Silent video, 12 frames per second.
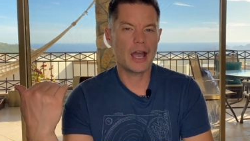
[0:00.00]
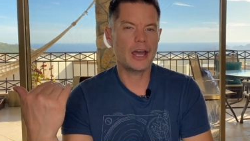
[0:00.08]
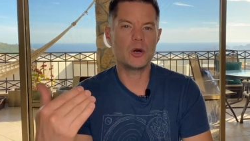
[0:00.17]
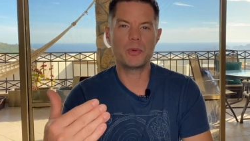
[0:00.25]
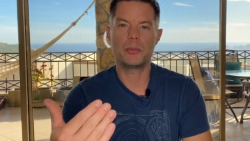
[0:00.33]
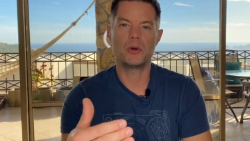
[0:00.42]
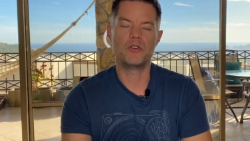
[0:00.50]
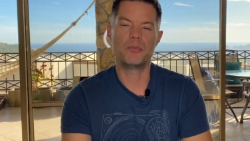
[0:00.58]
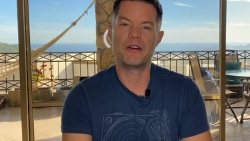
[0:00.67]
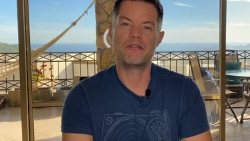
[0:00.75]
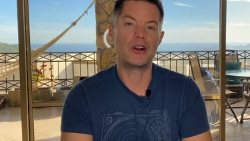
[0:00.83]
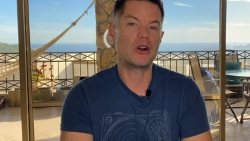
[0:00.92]
I know people who've
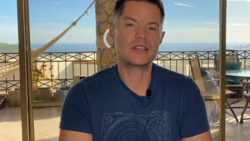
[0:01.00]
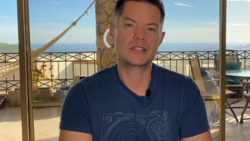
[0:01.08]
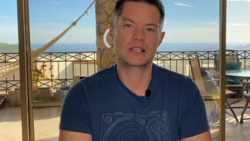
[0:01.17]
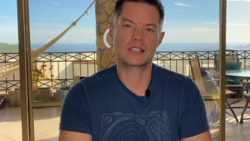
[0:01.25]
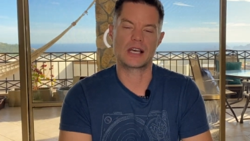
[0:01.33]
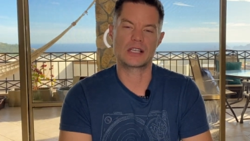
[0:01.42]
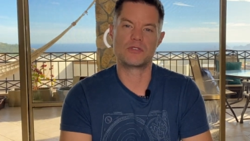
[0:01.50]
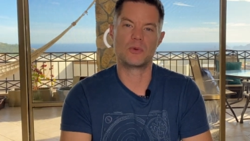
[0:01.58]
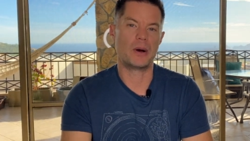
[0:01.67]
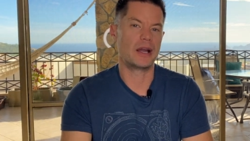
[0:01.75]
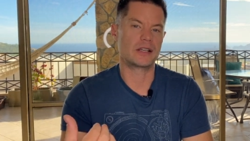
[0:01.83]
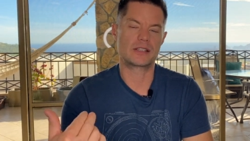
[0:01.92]
been very successful
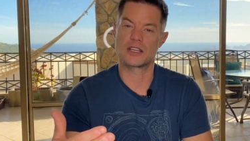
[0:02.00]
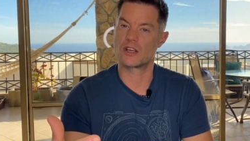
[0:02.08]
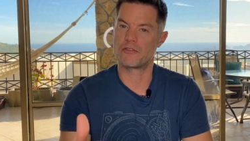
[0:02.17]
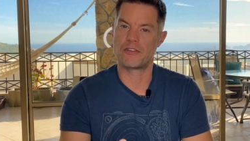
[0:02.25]
buying single